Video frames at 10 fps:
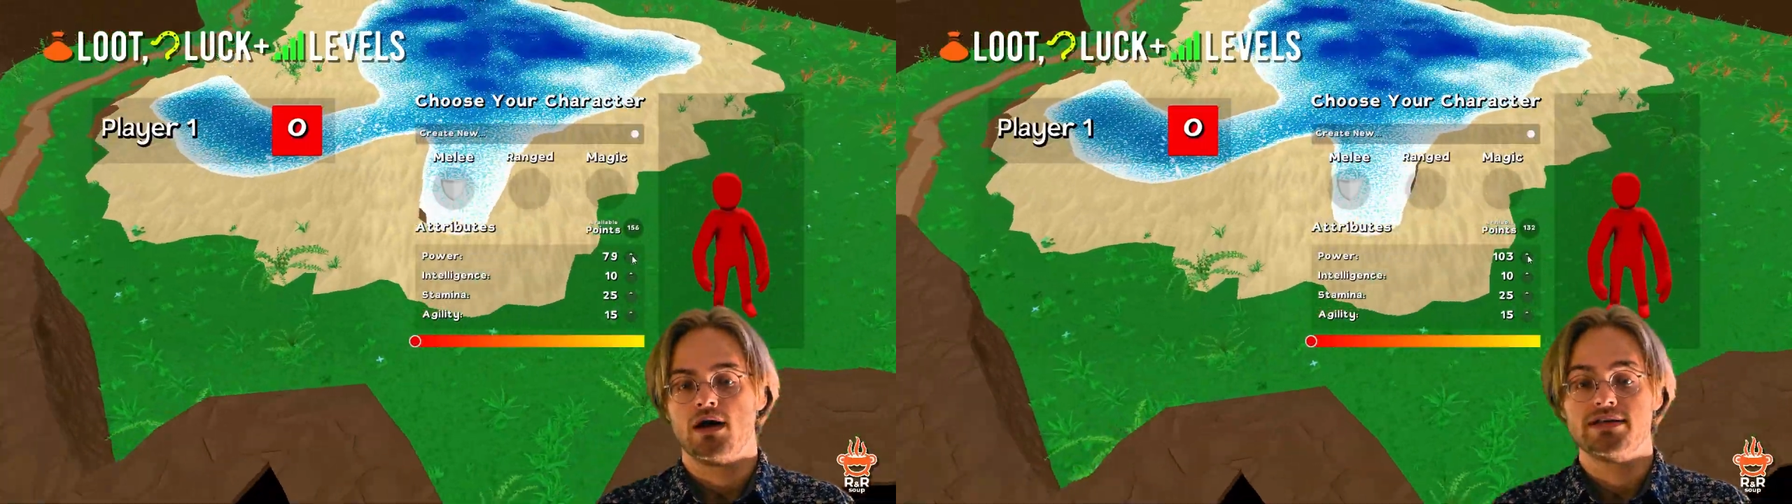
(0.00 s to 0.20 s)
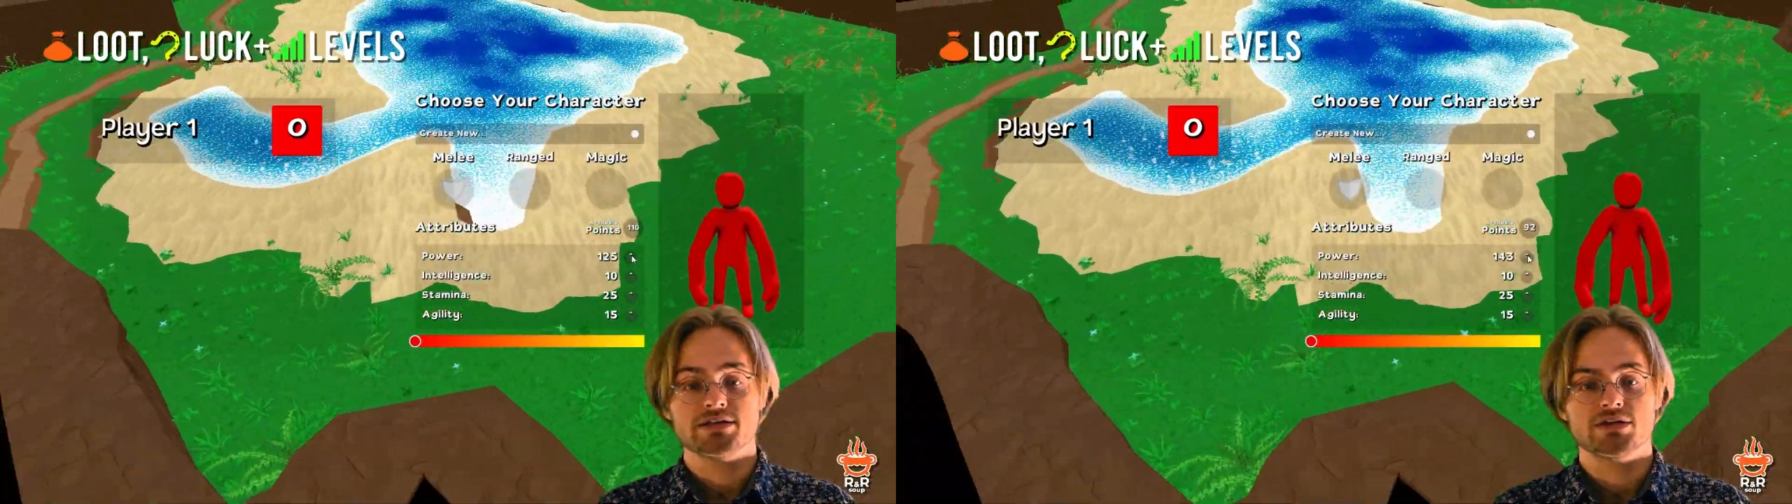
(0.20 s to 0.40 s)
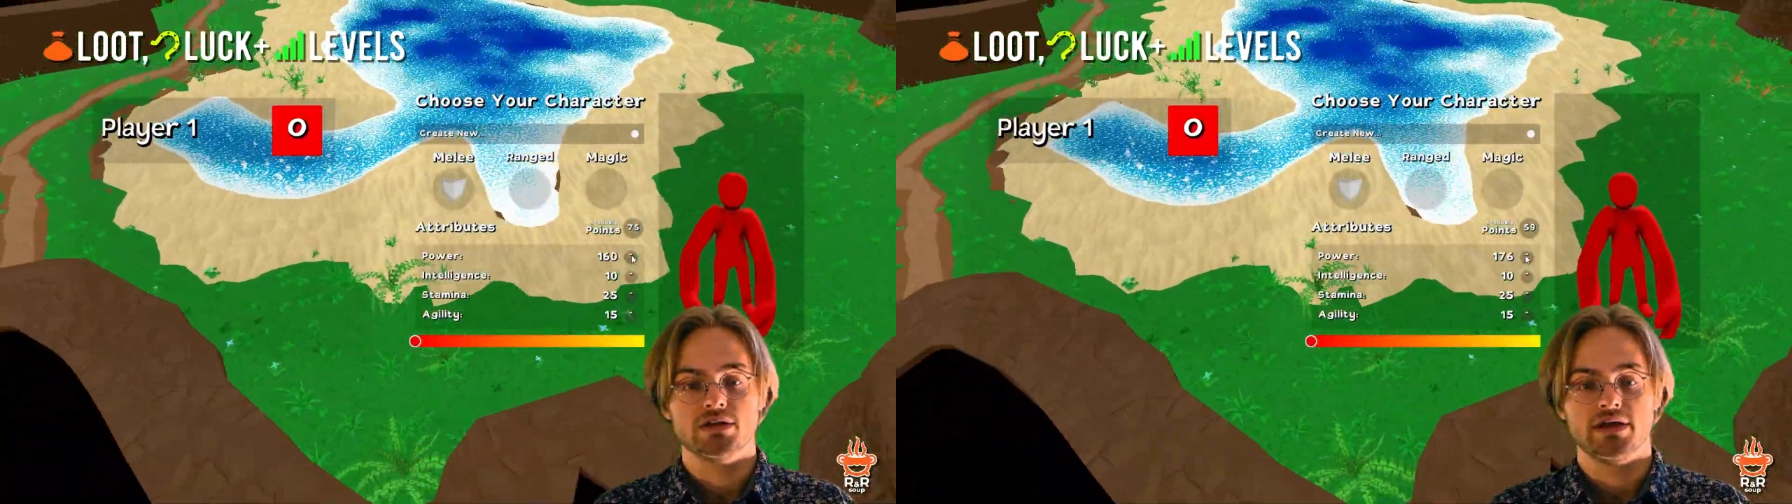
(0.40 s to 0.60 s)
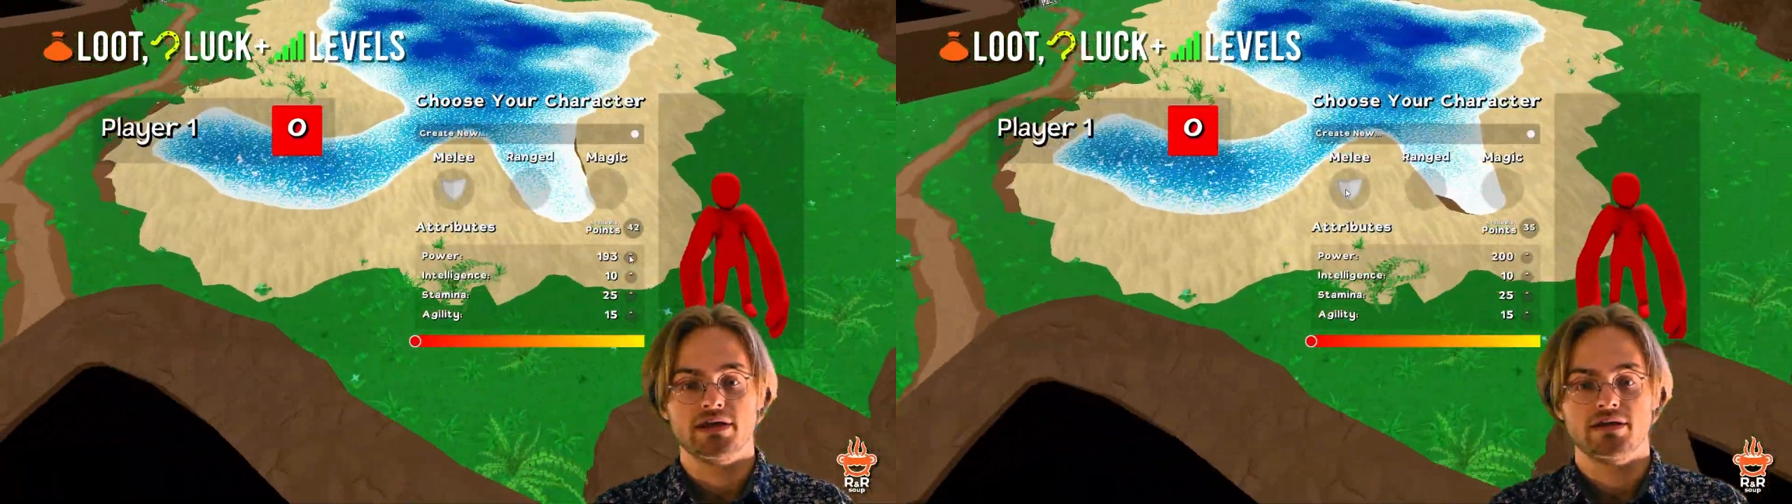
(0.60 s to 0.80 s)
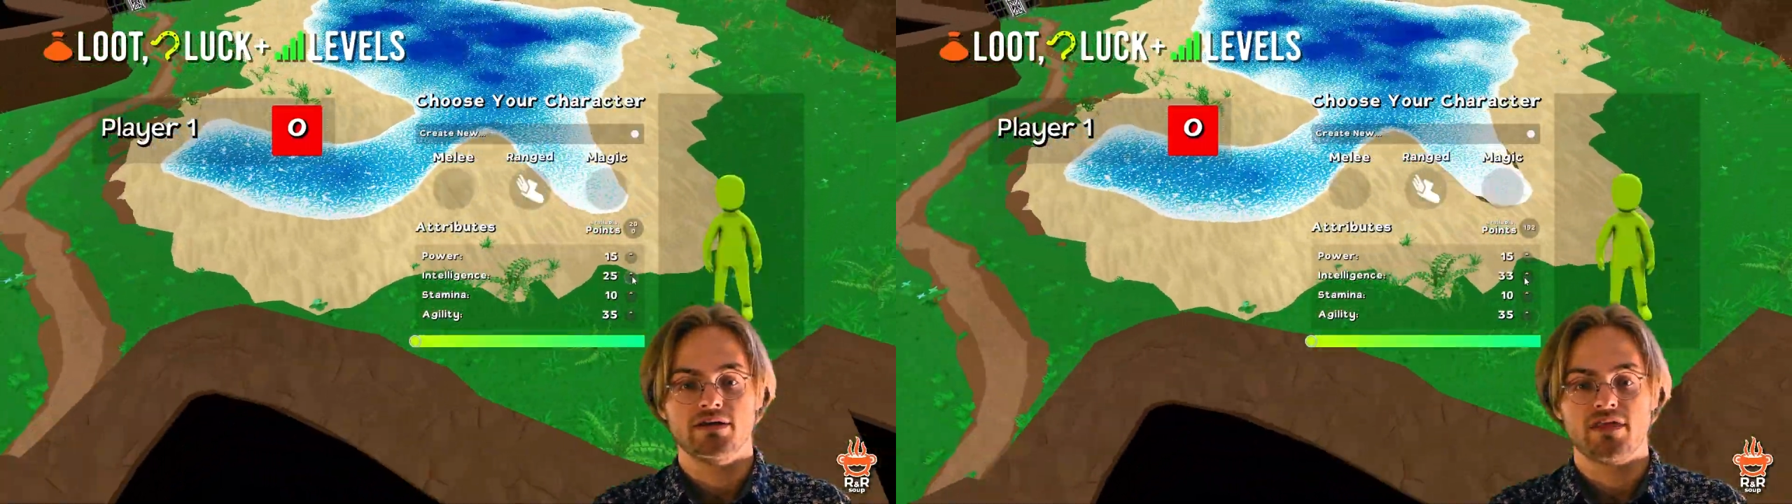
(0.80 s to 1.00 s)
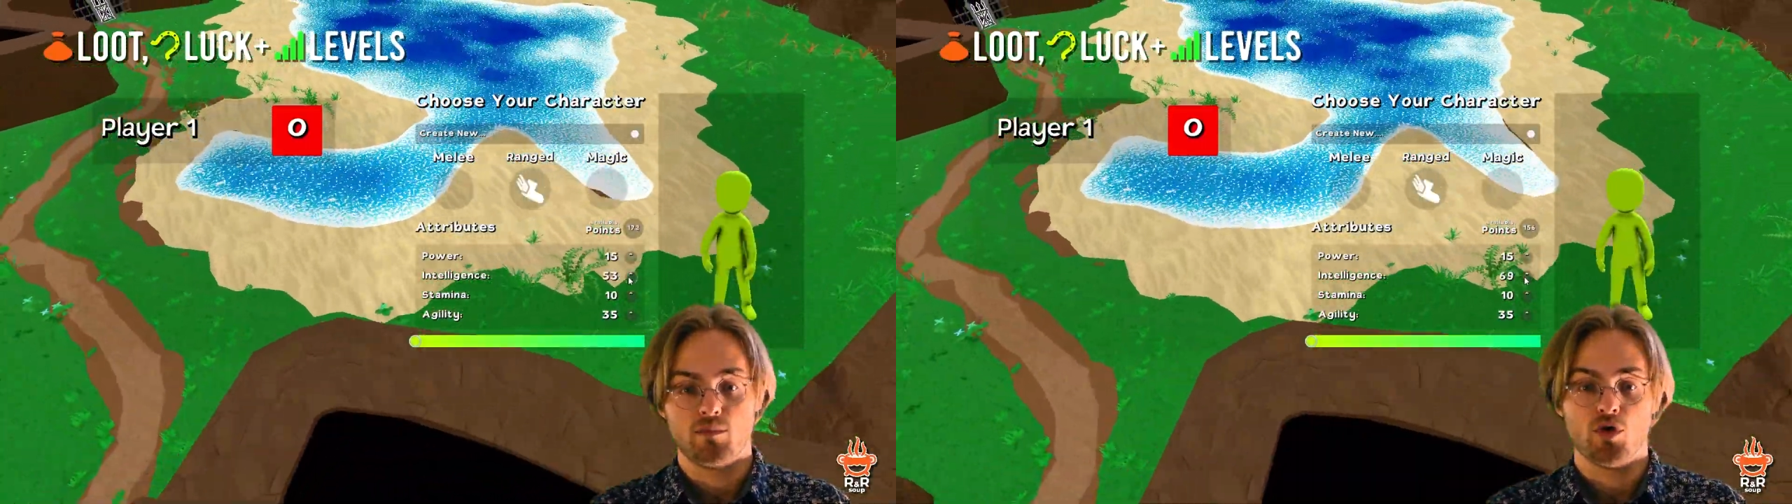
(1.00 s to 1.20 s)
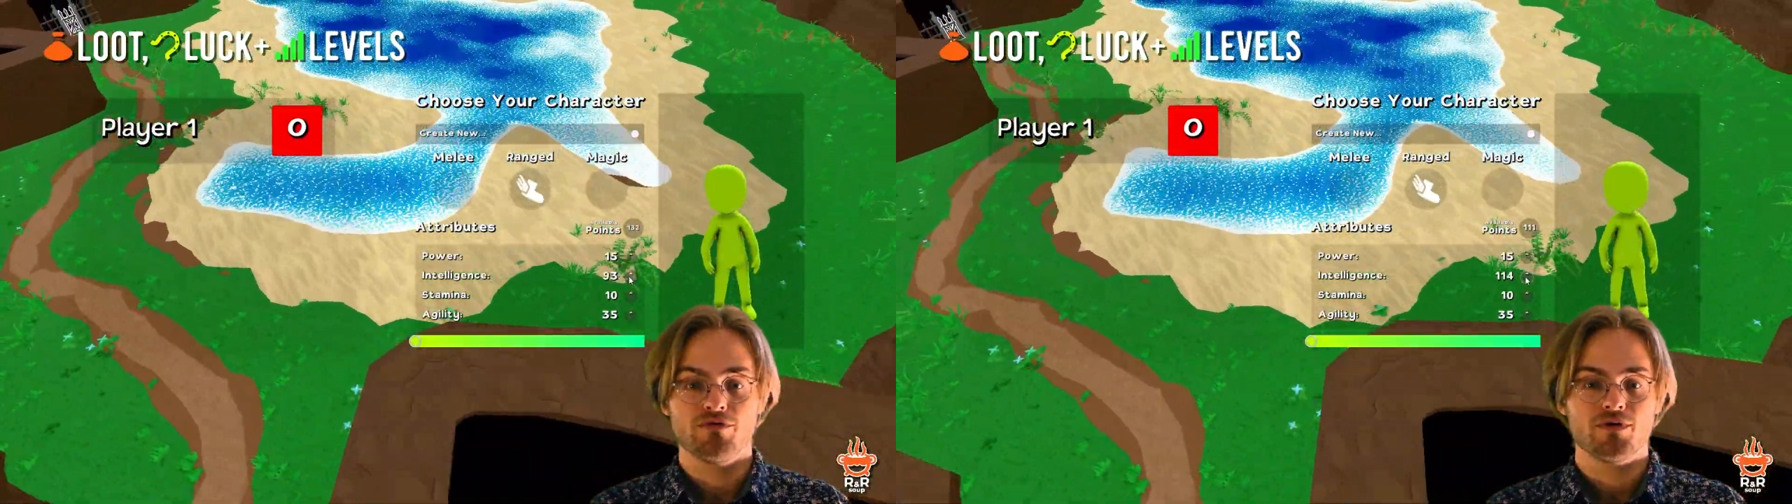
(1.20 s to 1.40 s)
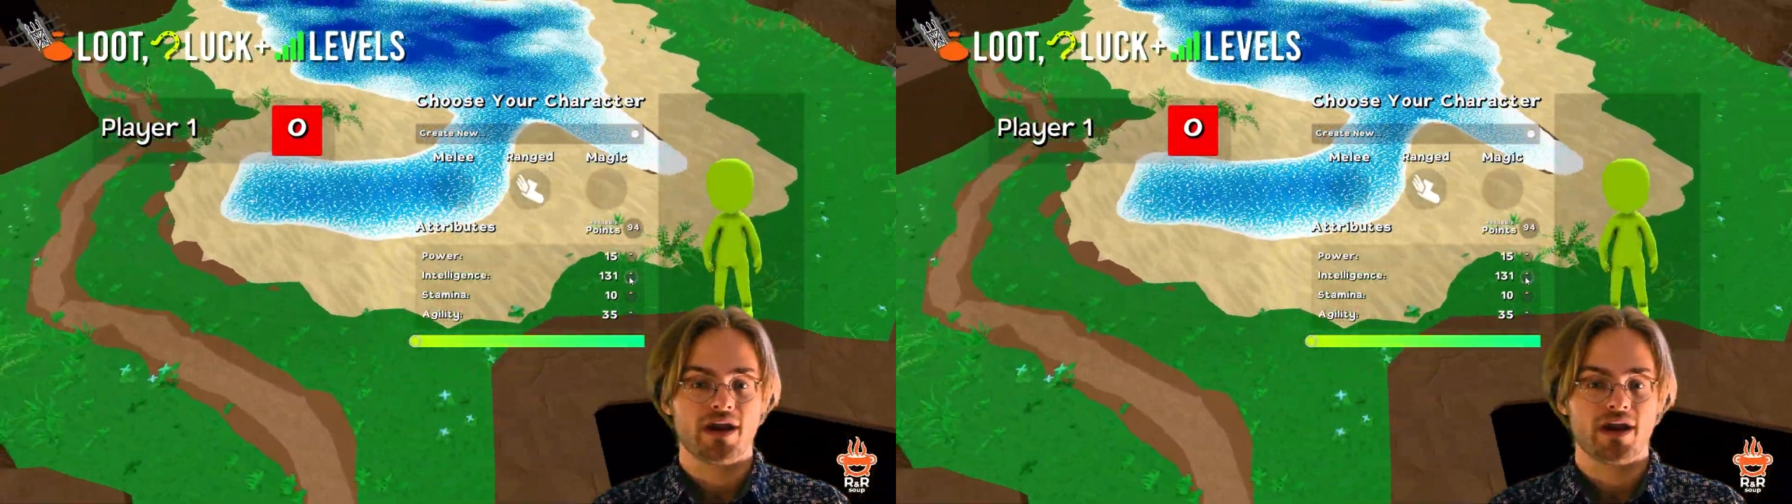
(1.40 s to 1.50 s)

Additionally, they morph your